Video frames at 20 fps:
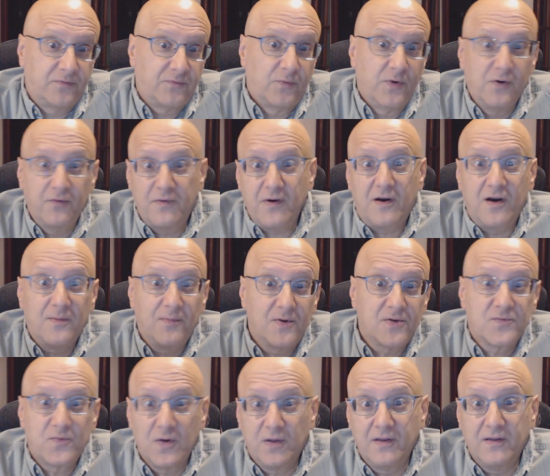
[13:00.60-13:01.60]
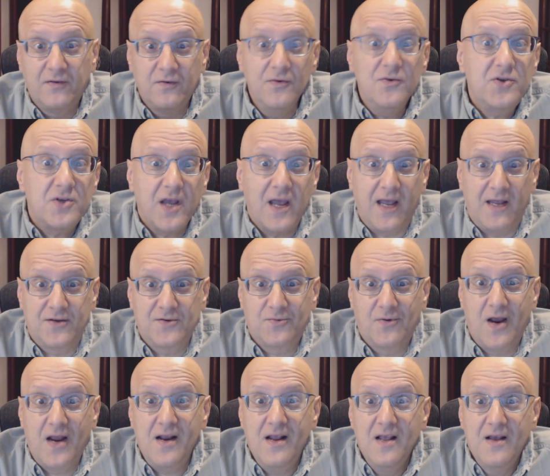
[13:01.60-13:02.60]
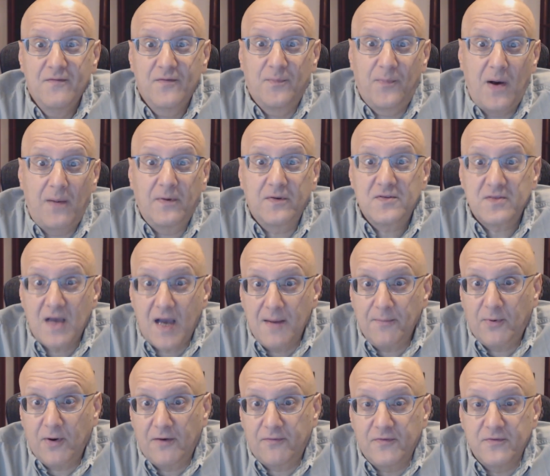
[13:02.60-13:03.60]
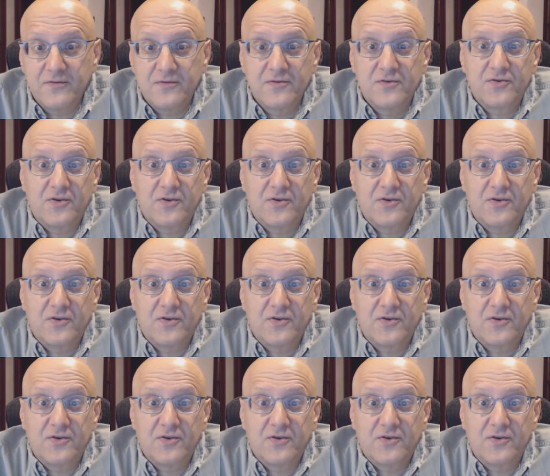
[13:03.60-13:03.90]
real variables really do change, right? The public's time preferences